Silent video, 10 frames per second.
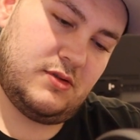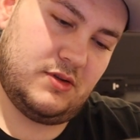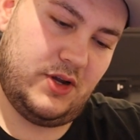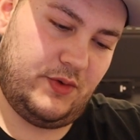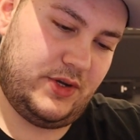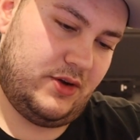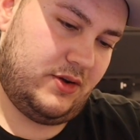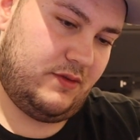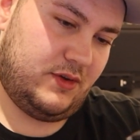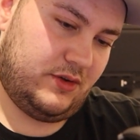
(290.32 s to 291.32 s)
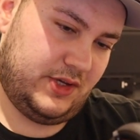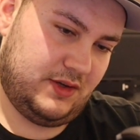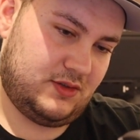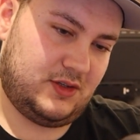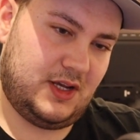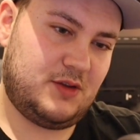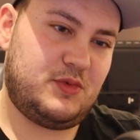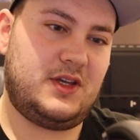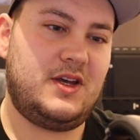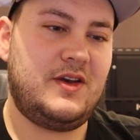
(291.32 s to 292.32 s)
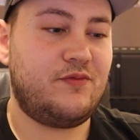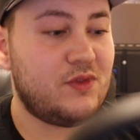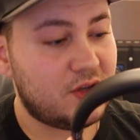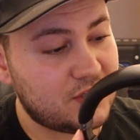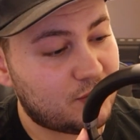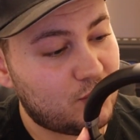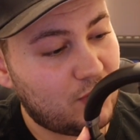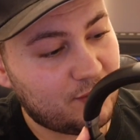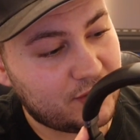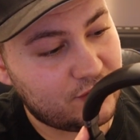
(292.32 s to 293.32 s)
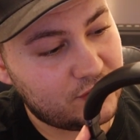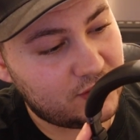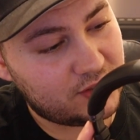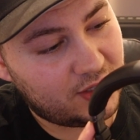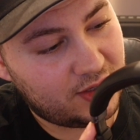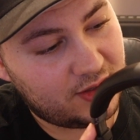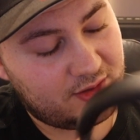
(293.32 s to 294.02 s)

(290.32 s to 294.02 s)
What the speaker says: No, we don't have it on the outside. That would be double whammy if it did that.